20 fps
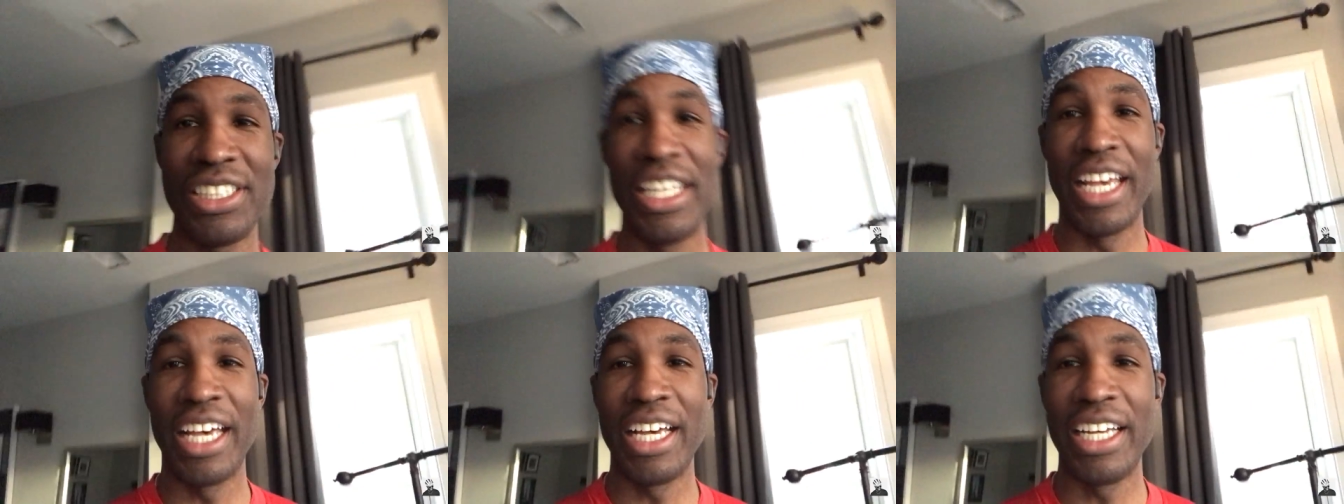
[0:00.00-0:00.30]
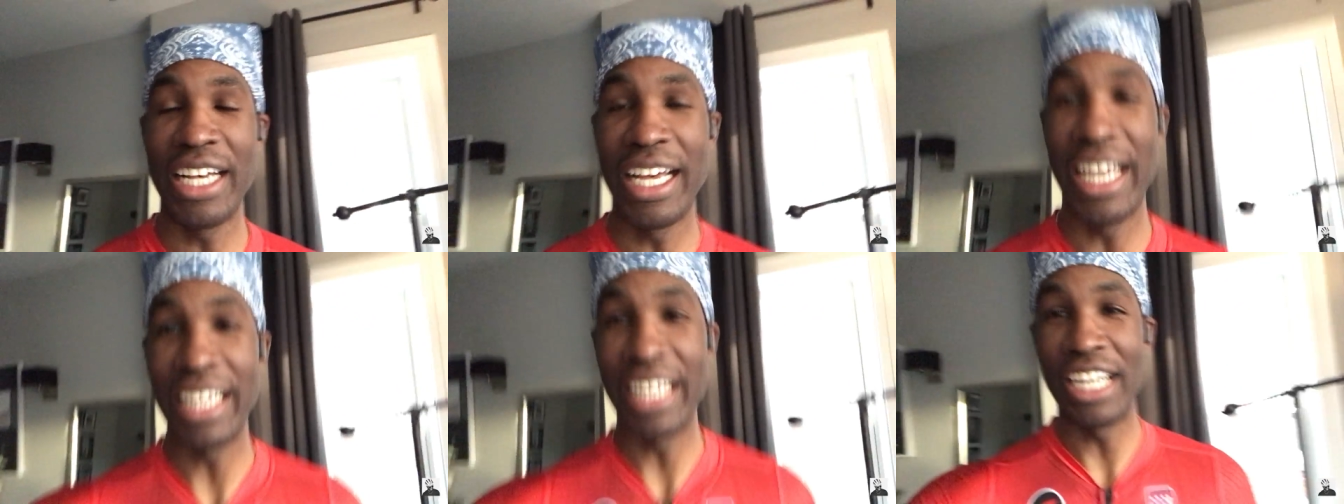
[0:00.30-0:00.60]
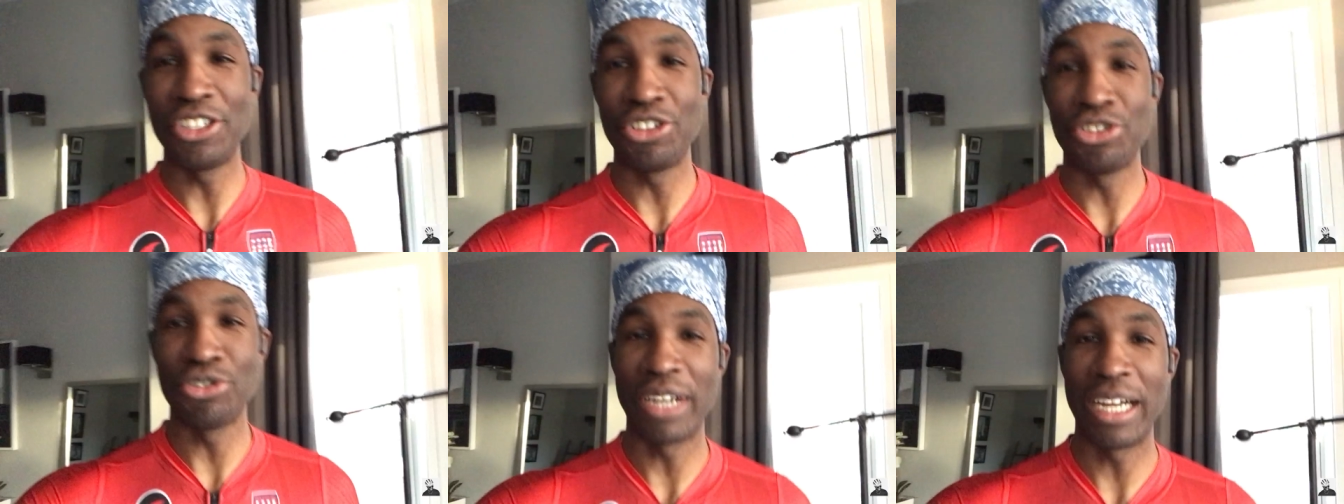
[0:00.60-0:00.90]
yeah, I
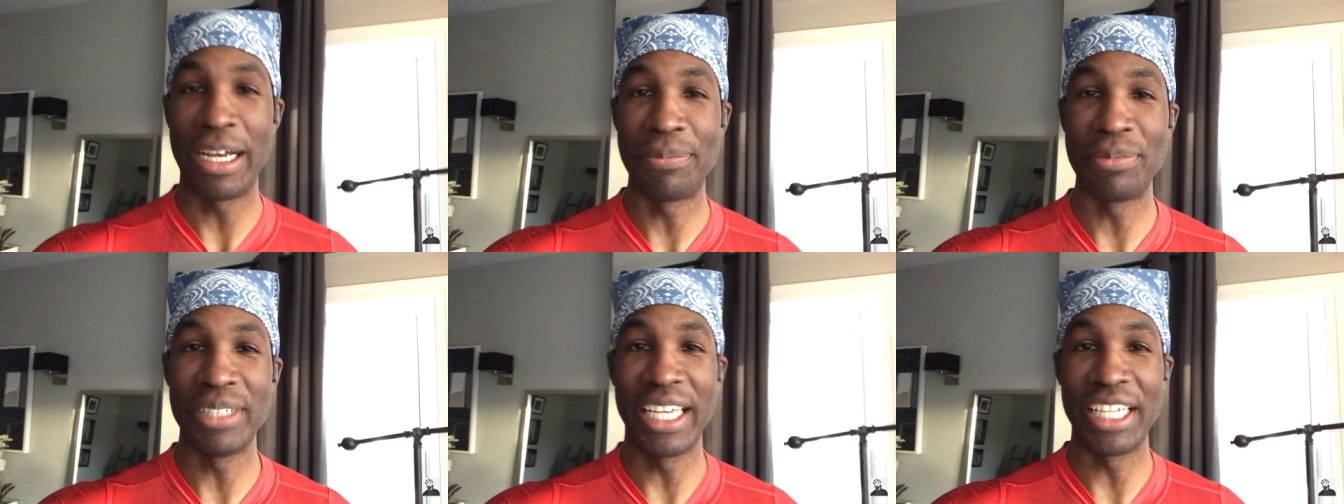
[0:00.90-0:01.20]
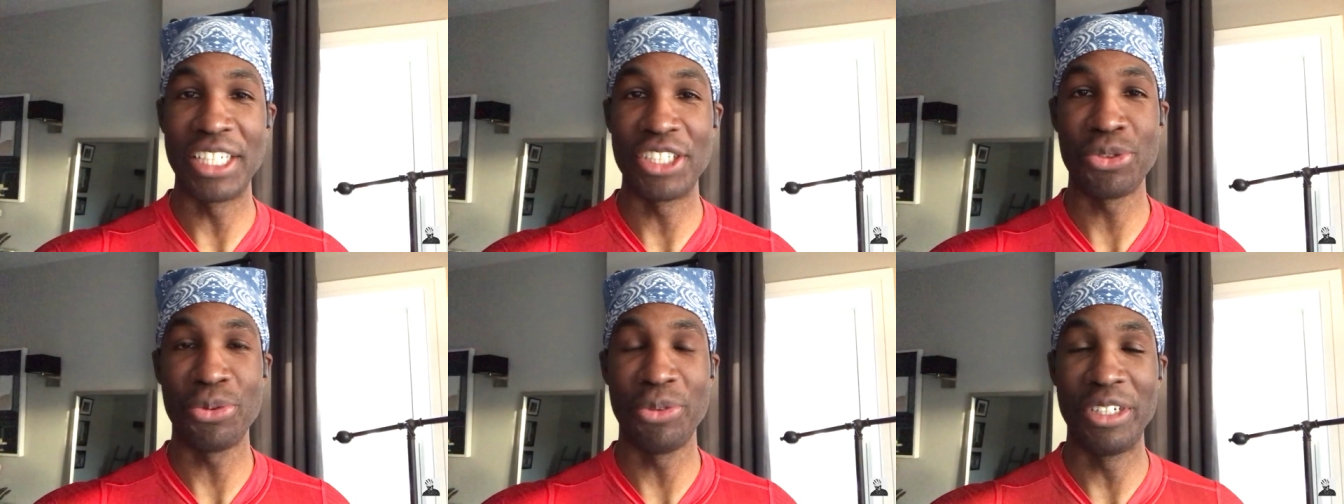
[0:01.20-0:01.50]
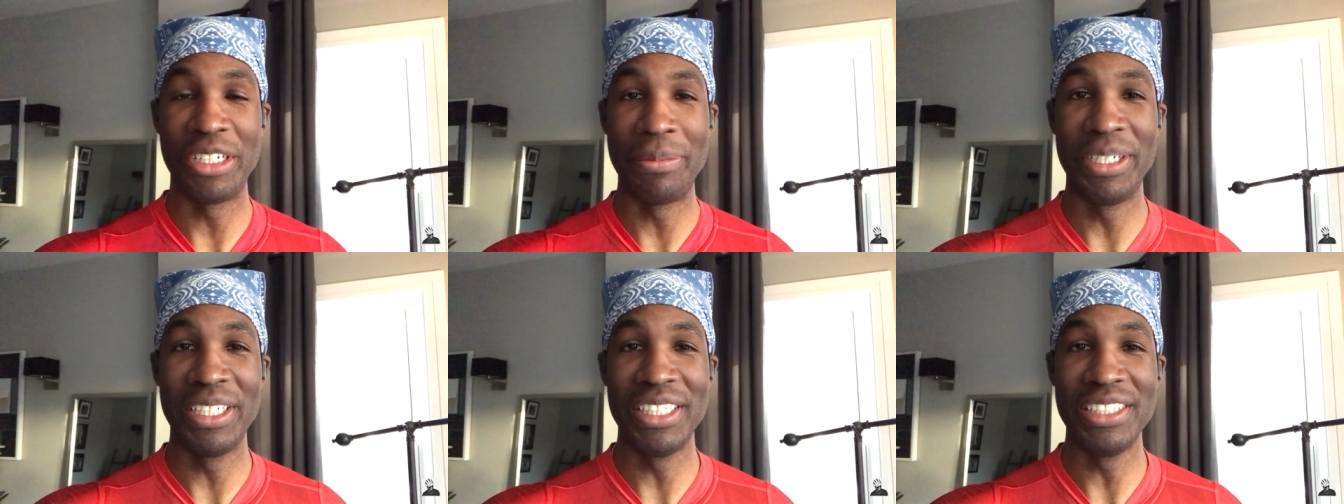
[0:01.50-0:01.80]
got dropped like
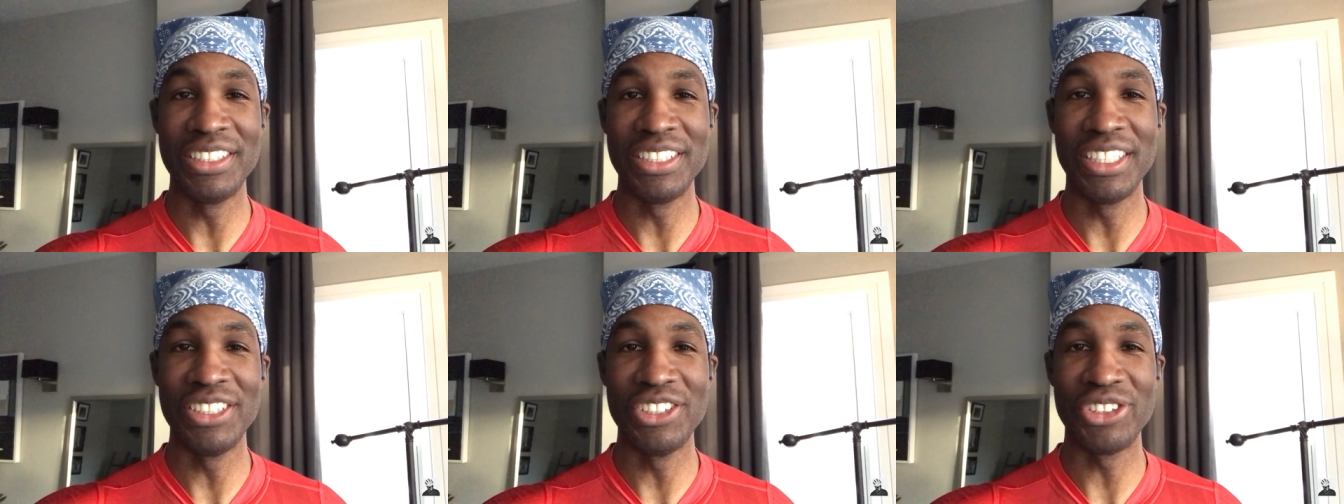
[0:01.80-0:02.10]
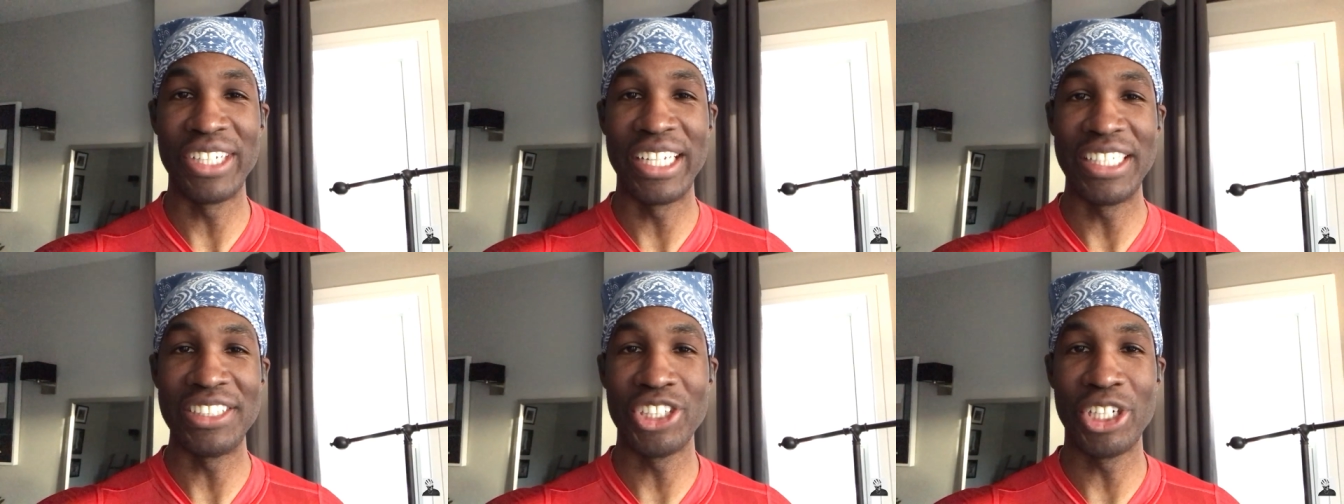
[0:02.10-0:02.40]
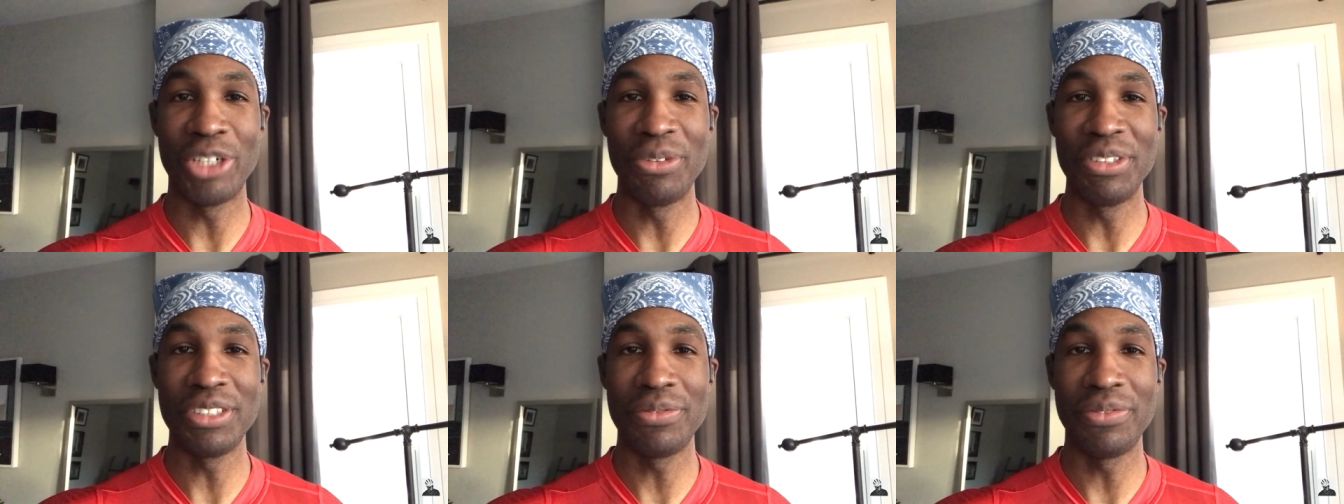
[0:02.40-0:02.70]
20 minutes in. So that's
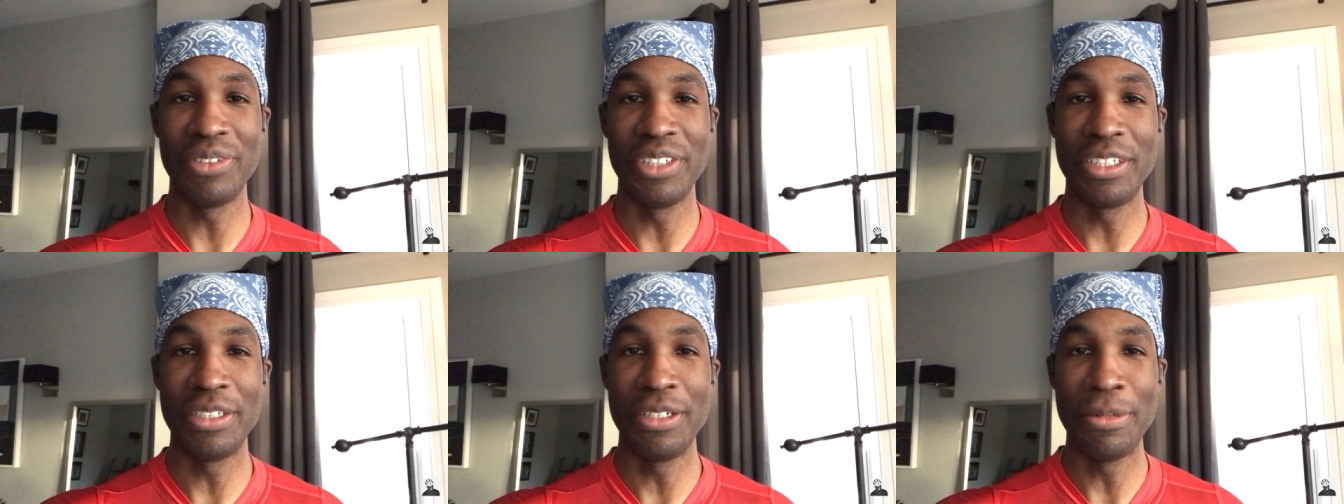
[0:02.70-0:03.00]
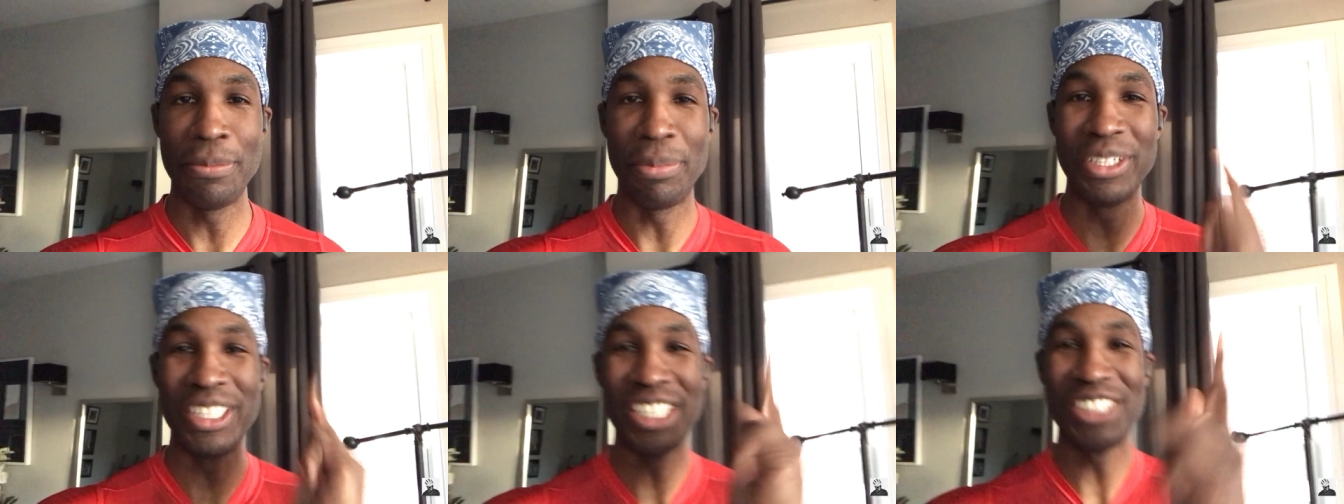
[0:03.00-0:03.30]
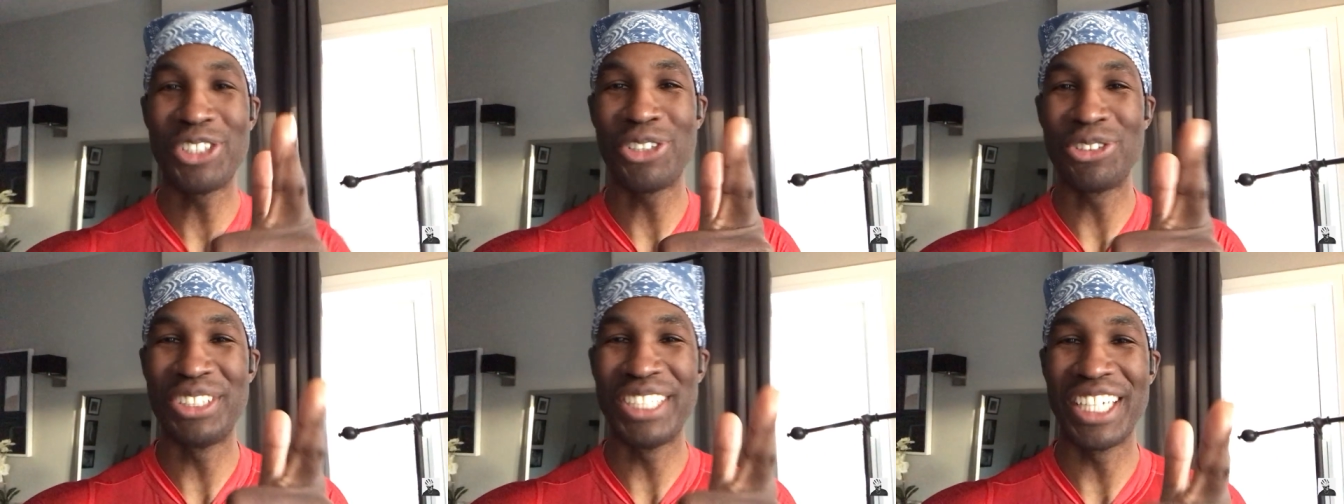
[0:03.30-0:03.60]
always fun. But
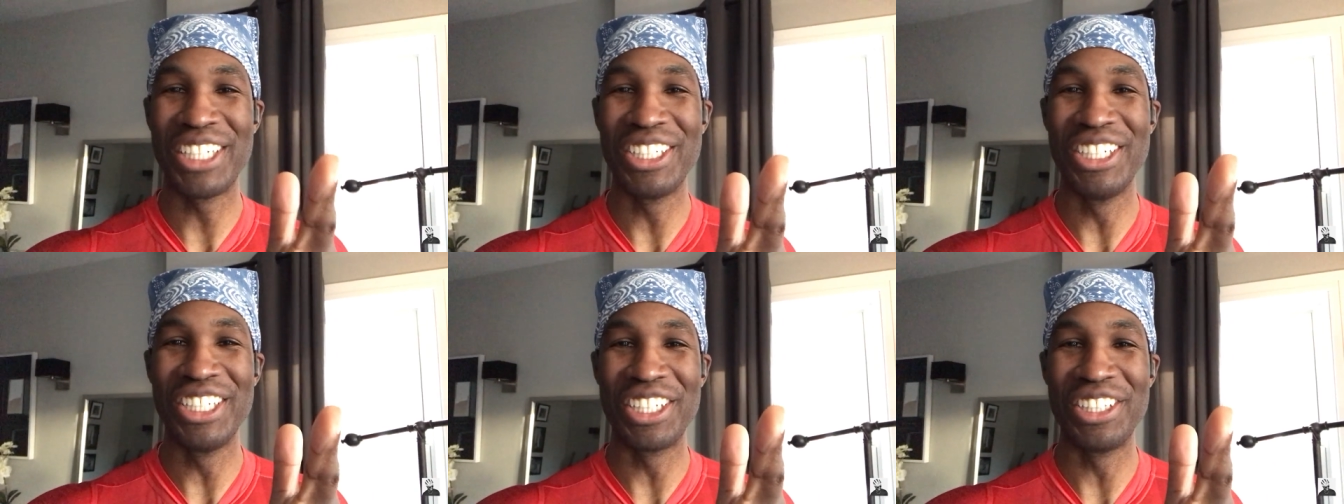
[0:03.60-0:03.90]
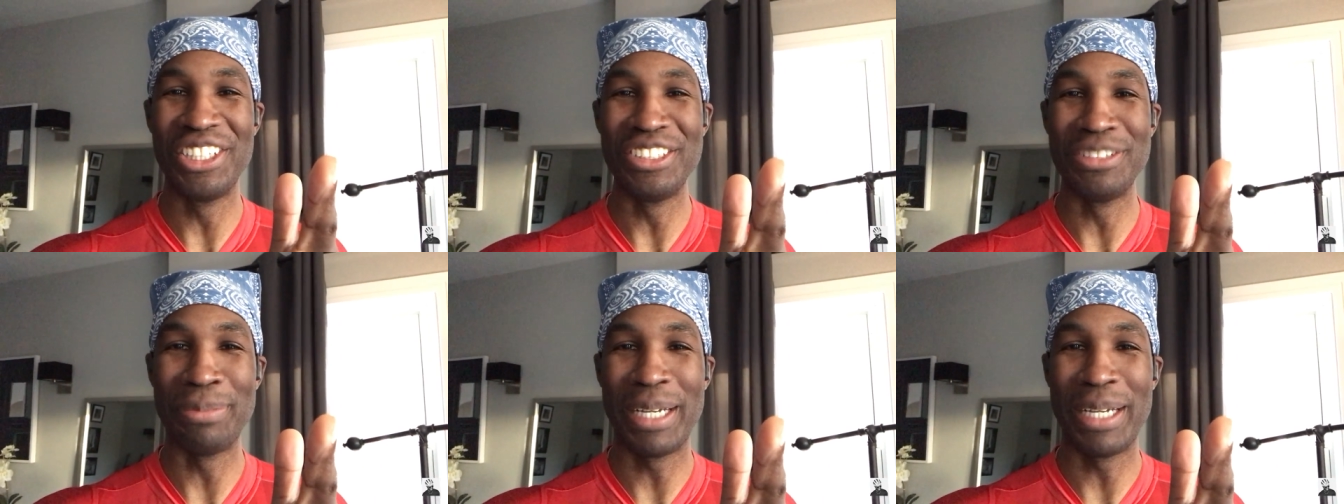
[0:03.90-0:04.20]
let's go take a look in these